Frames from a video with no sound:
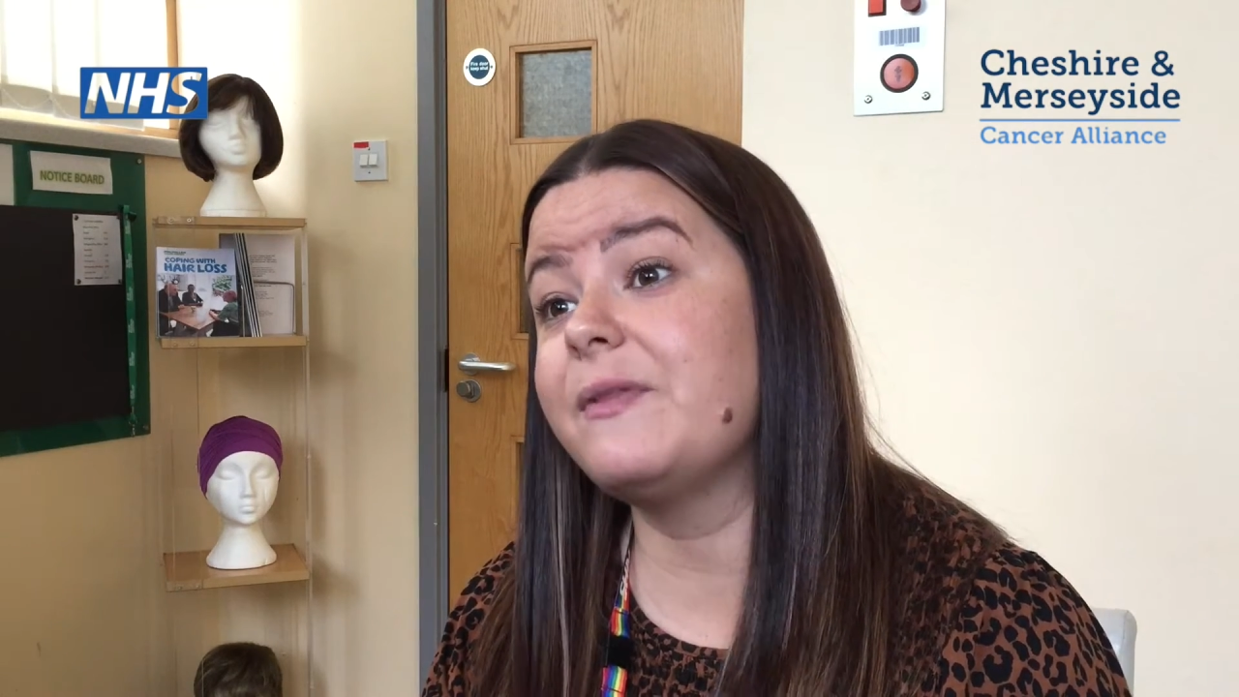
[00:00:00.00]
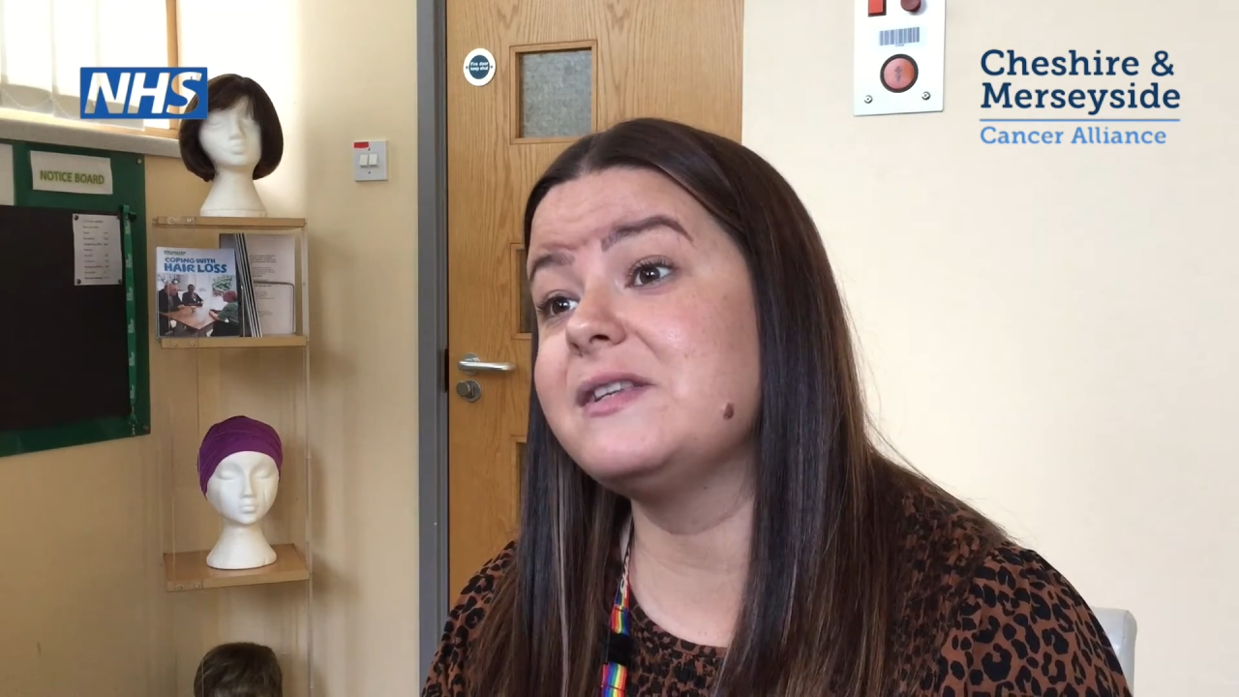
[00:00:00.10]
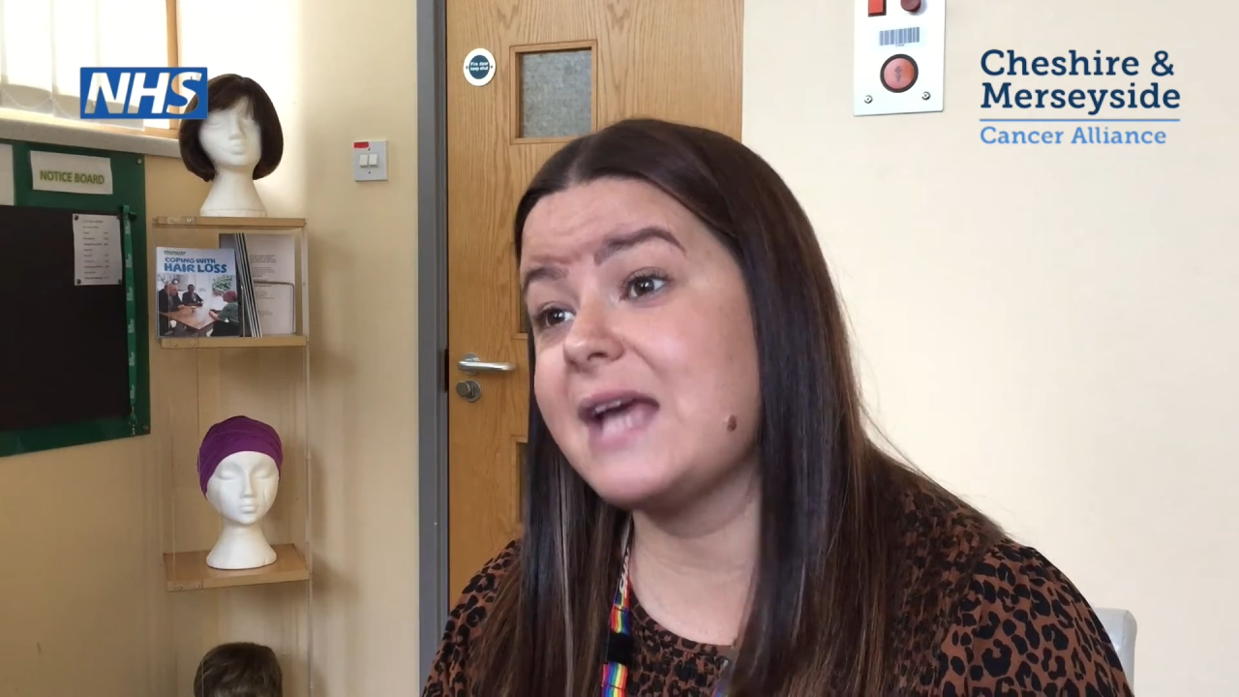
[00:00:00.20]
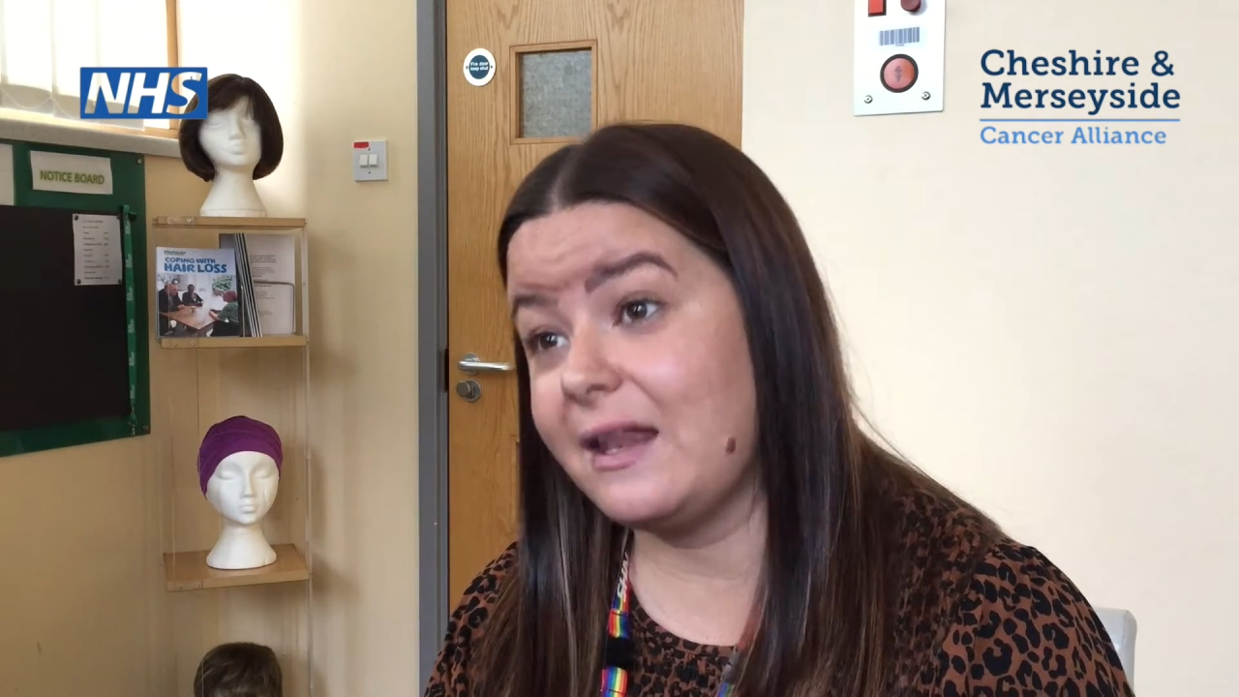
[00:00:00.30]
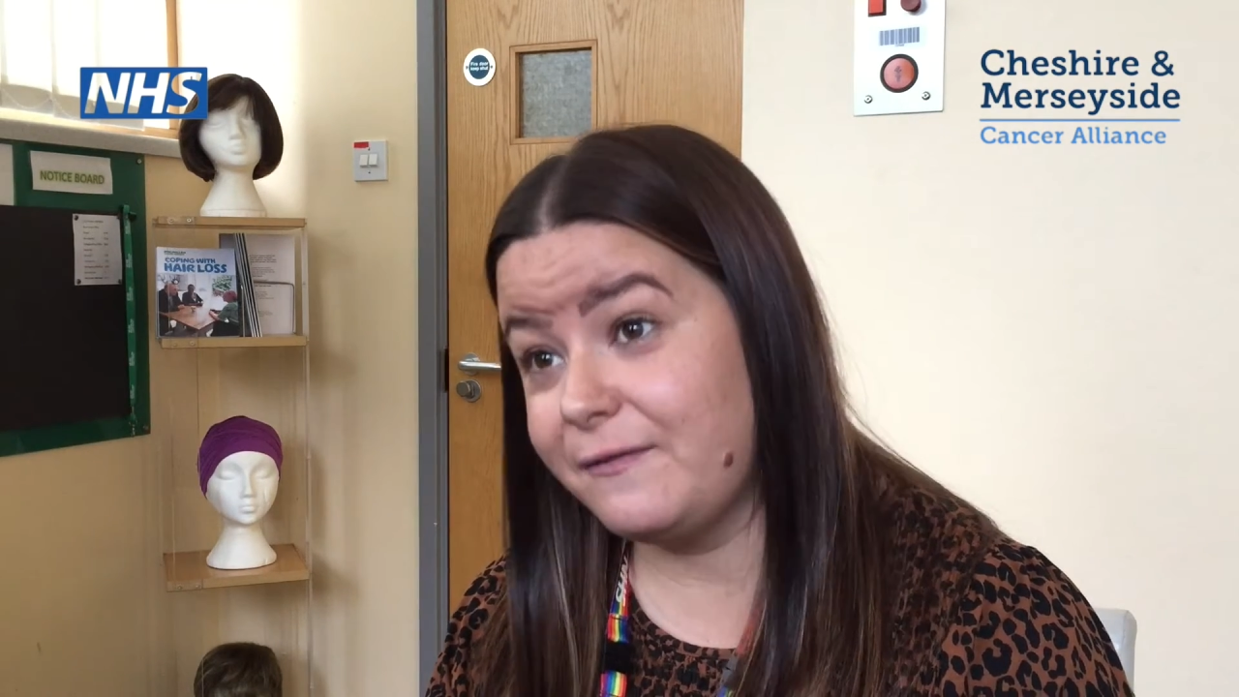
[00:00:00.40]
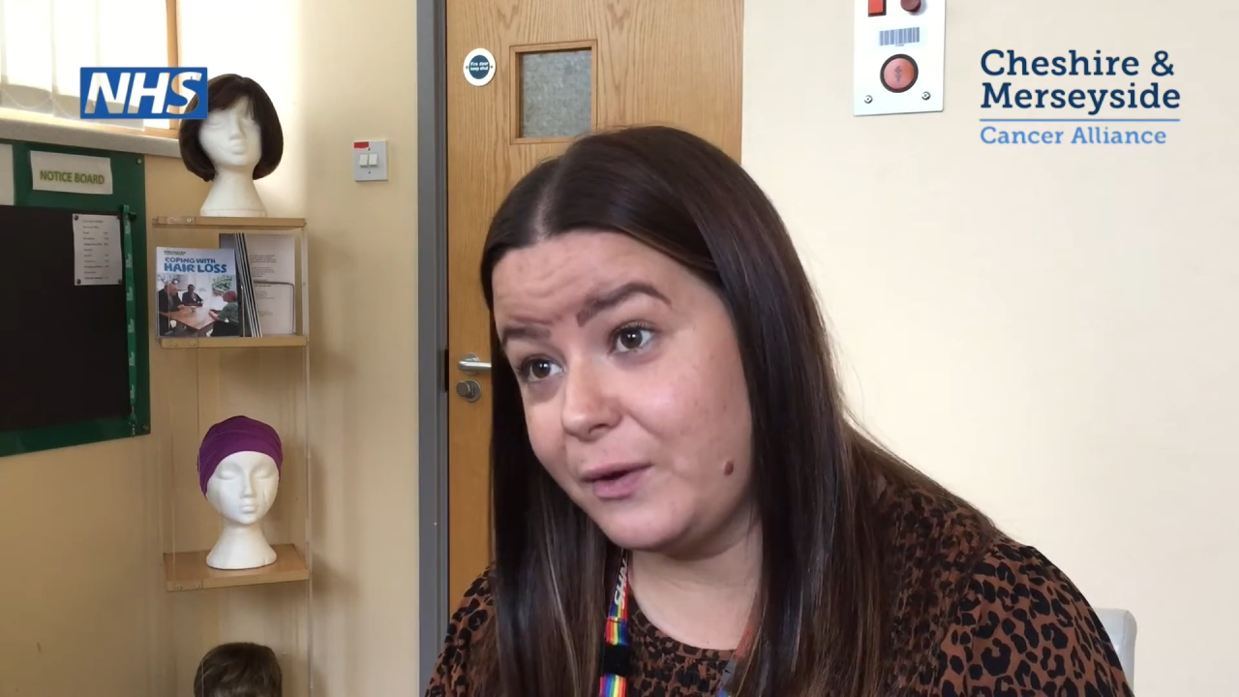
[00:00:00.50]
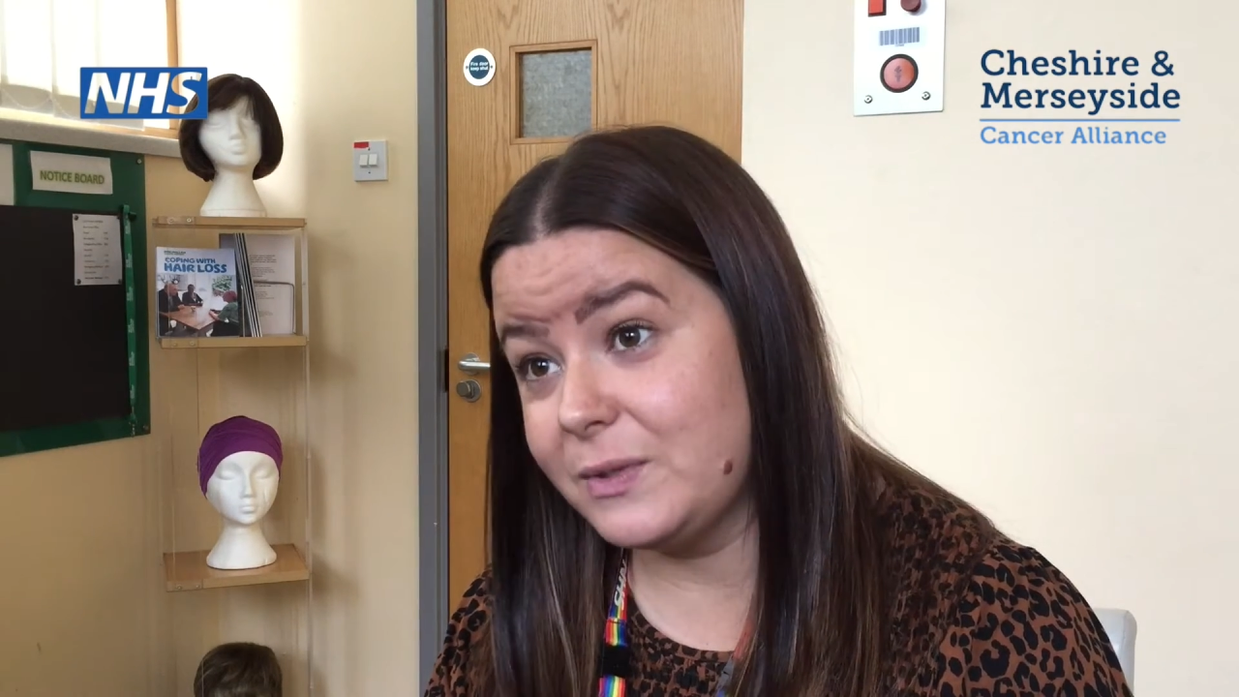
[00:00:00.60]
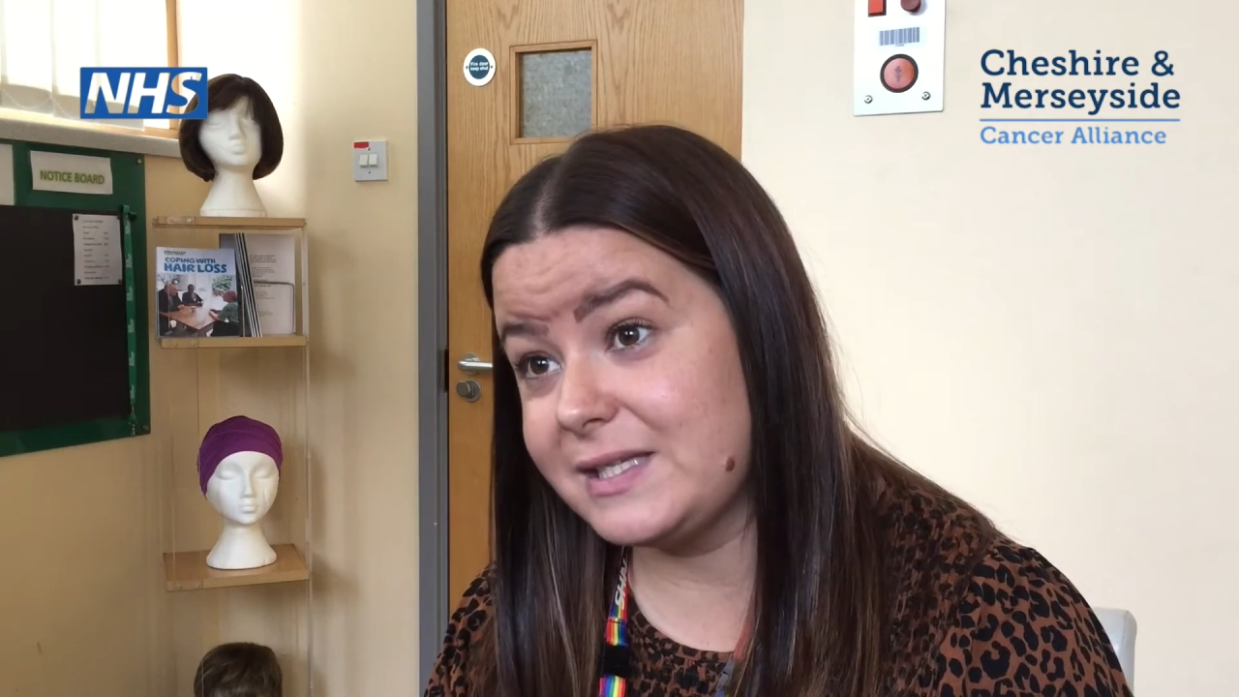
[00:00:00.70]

when the telephone